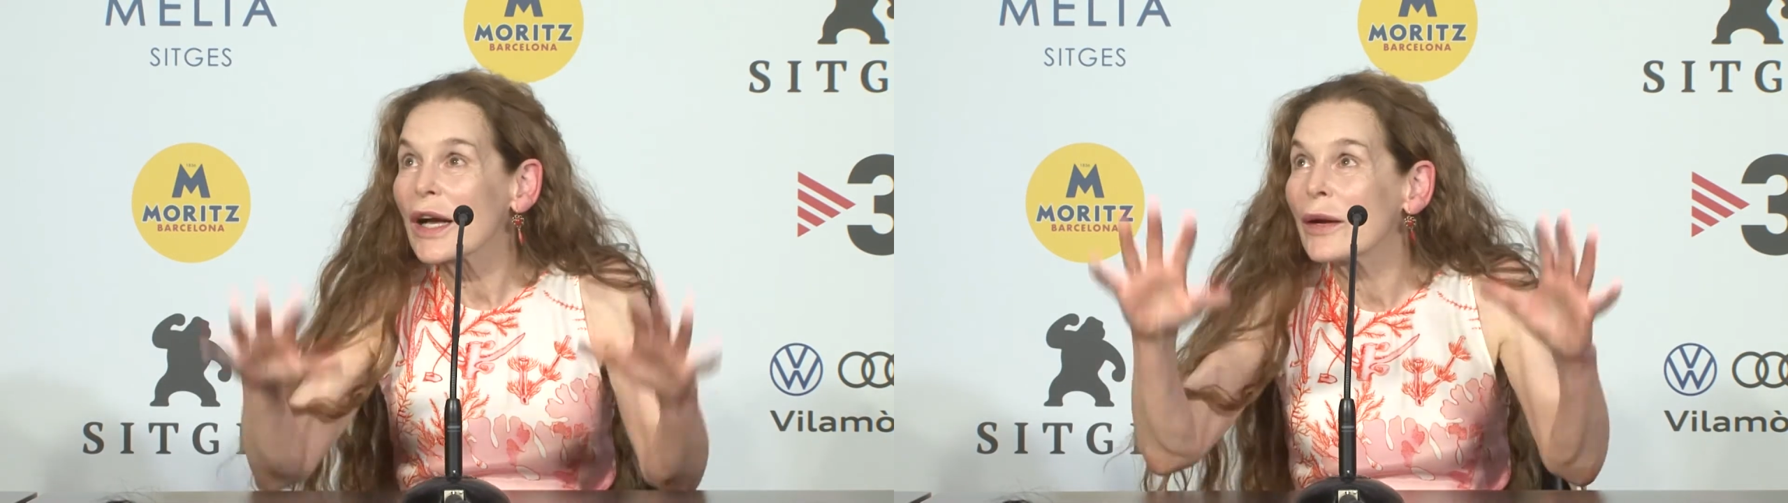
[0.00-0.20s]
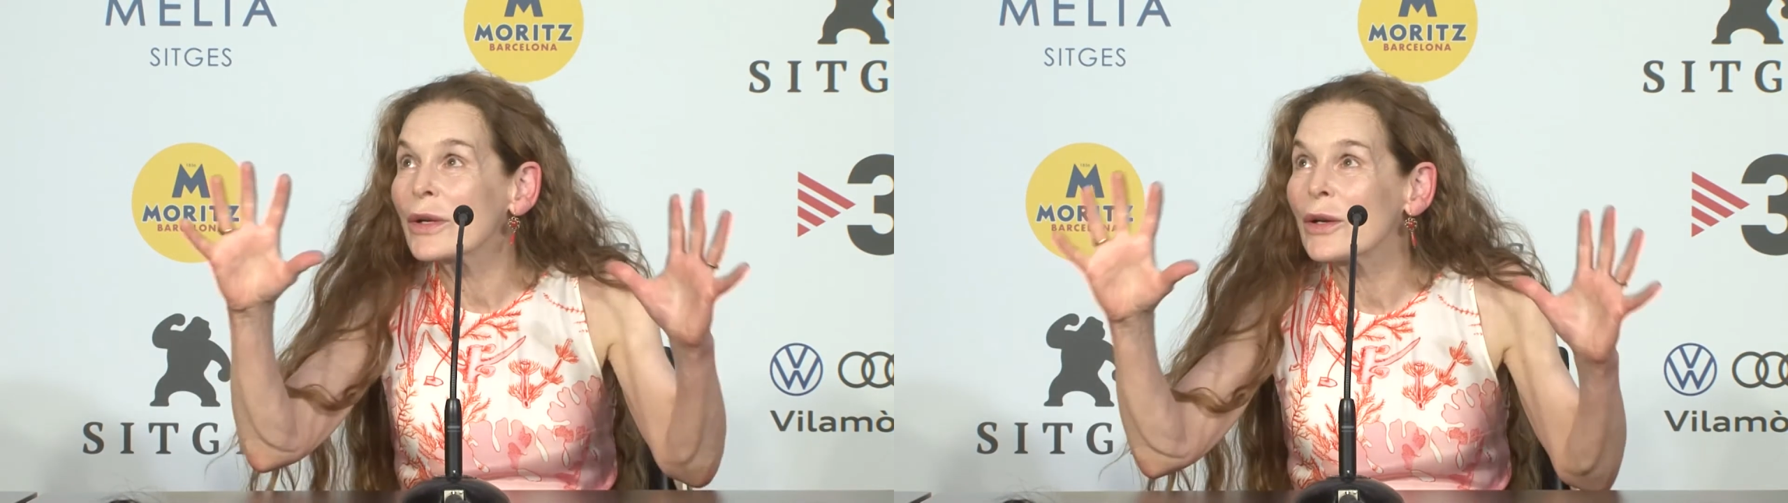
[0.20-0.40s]

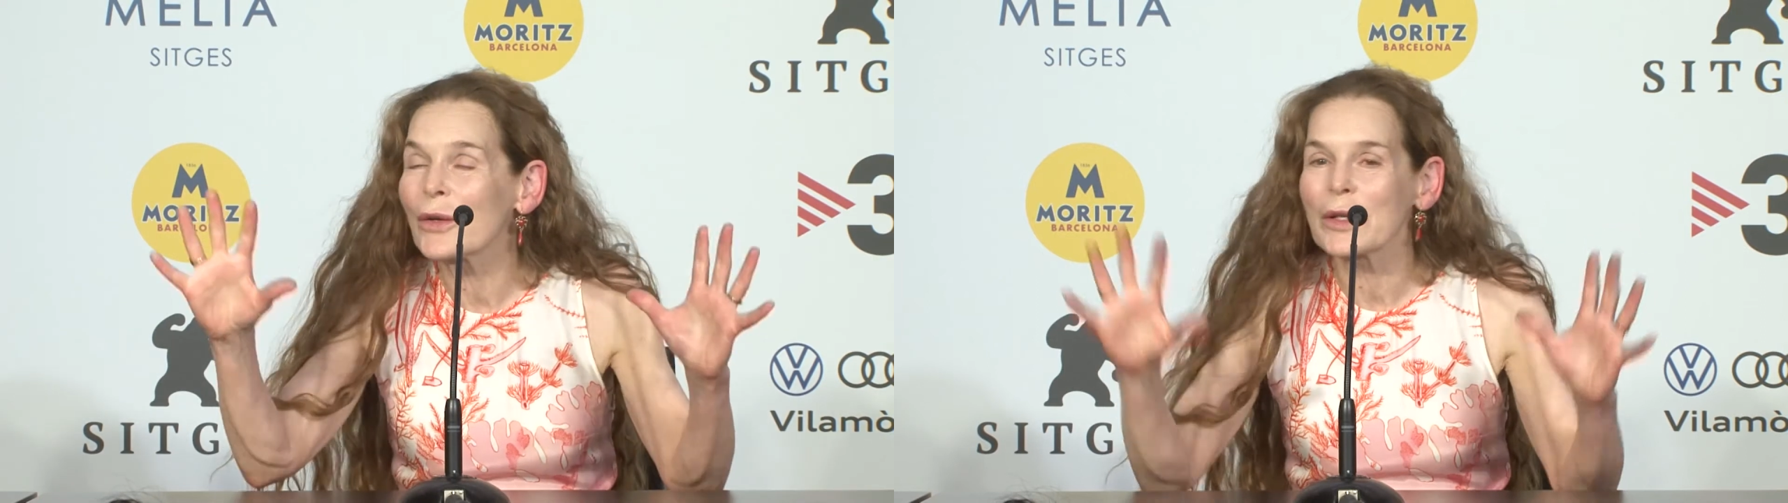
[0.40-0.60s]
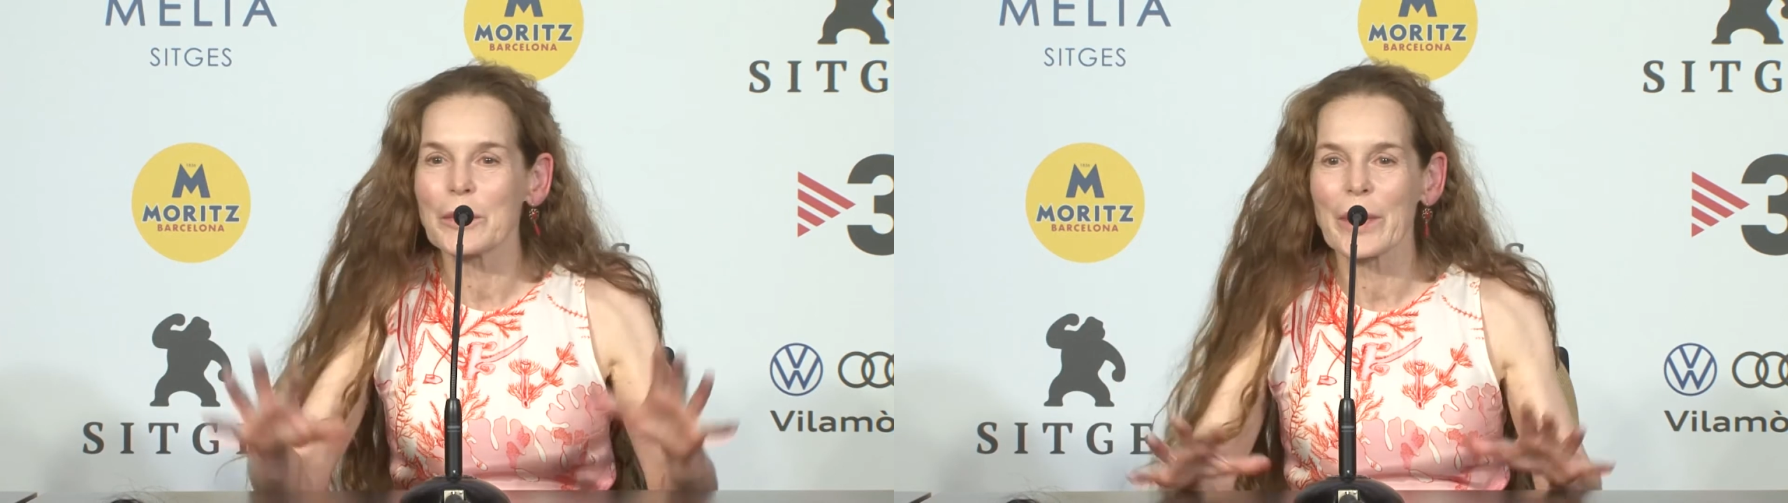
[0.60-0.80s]
I would
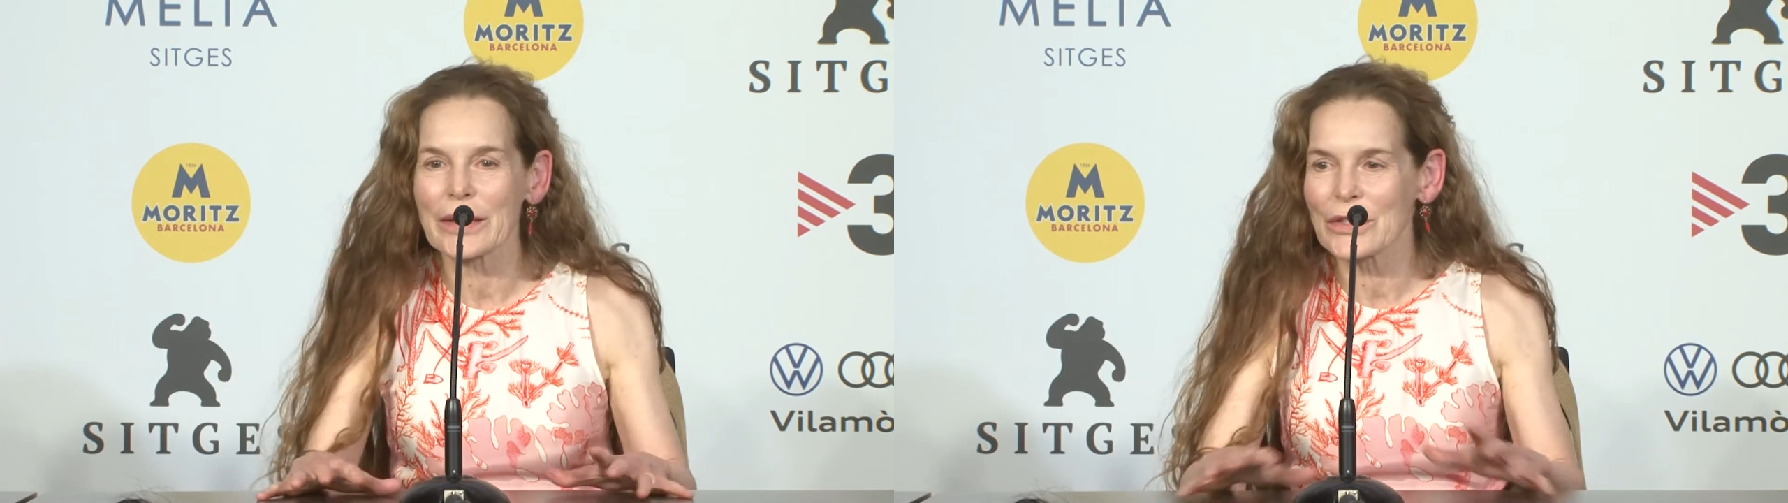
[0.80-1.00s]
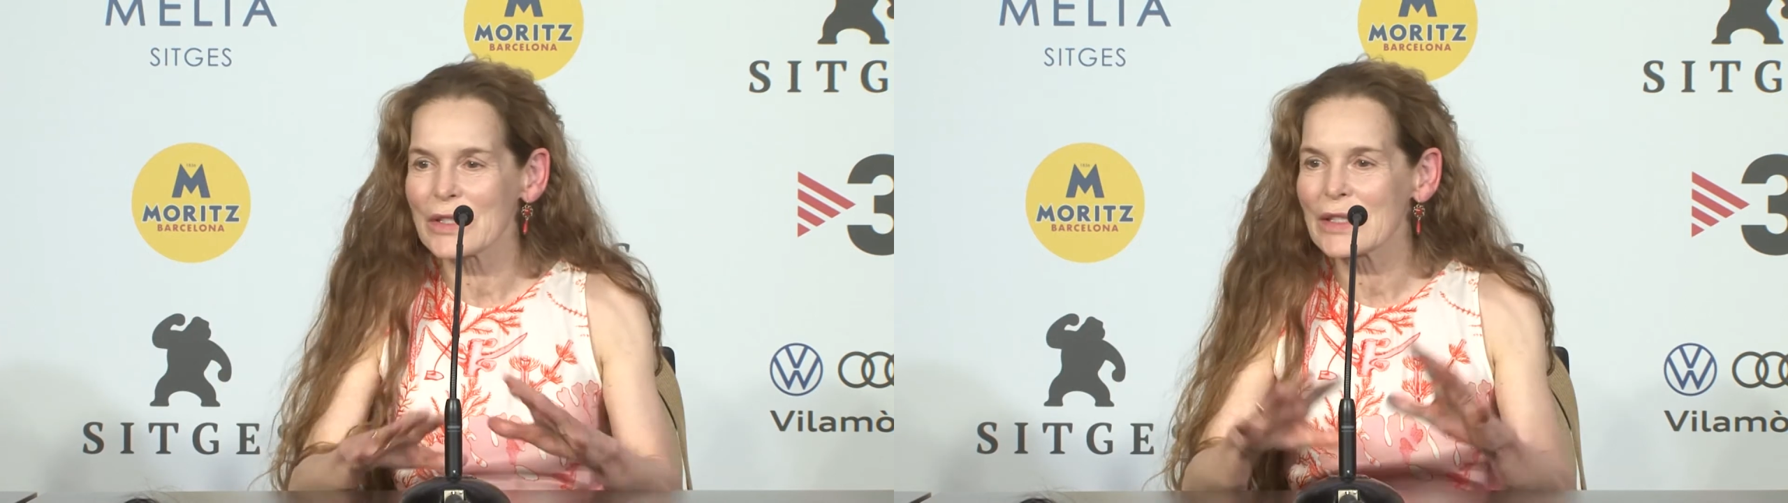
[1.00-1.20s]
look at
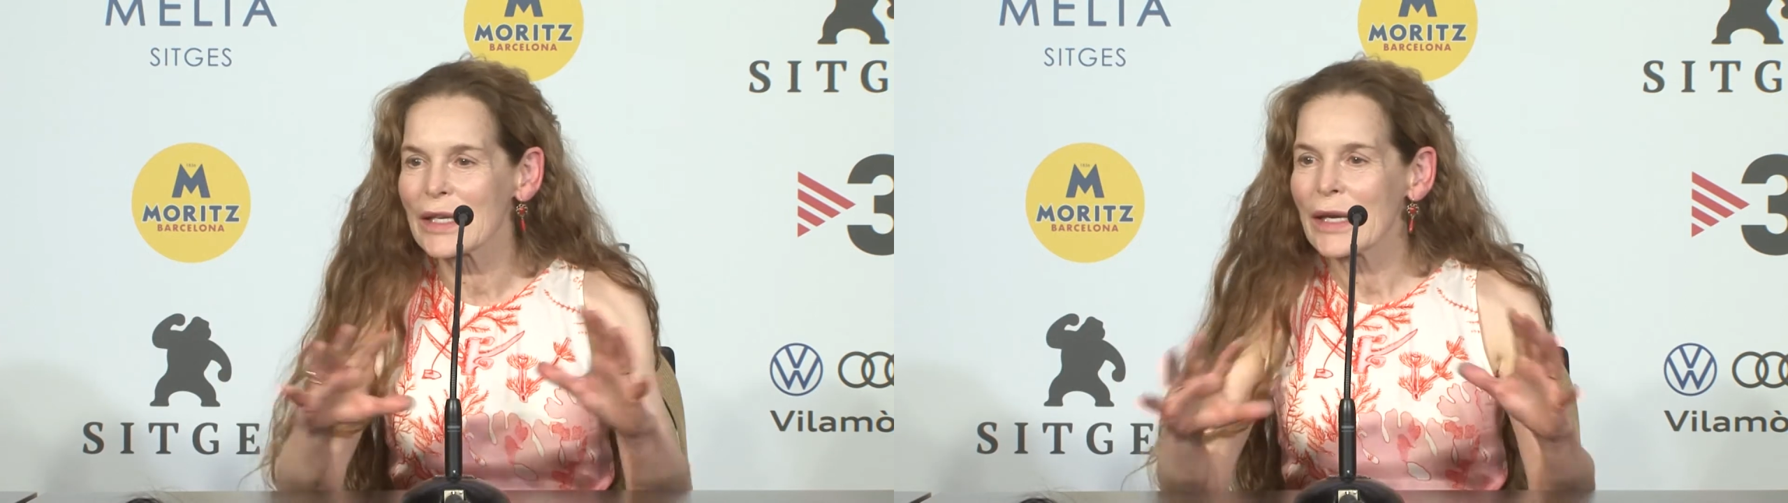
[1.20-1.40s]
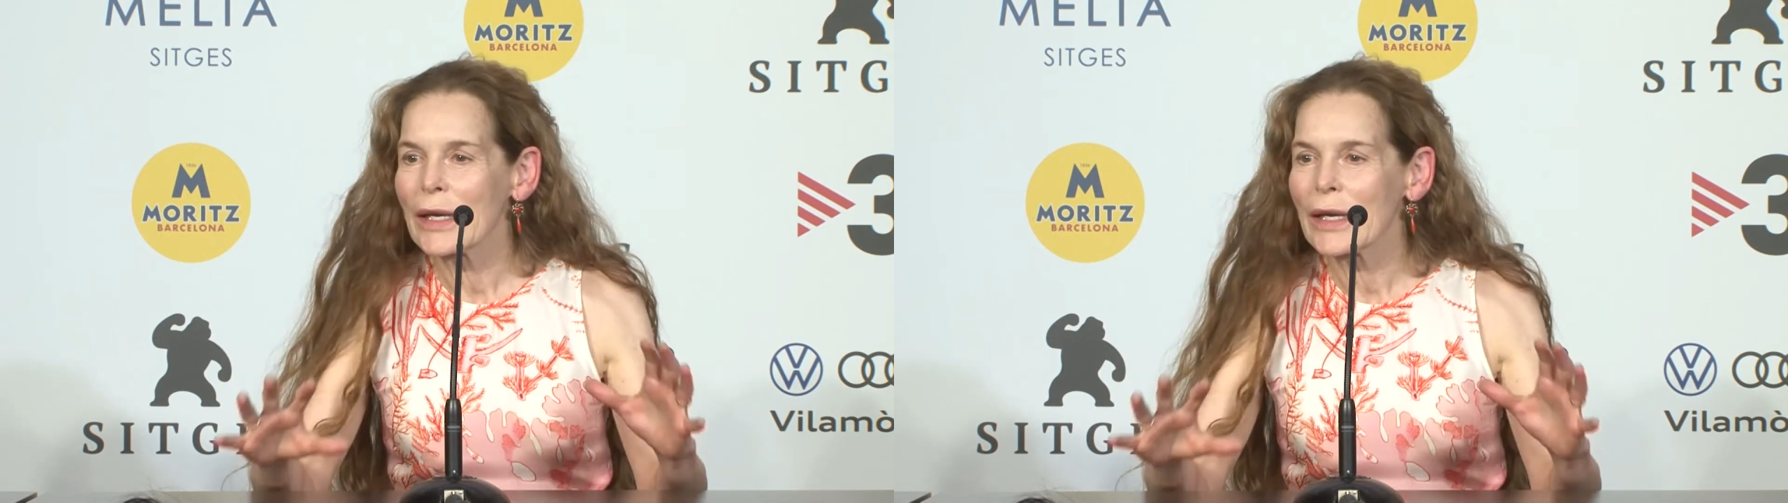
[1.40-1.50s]
pictures,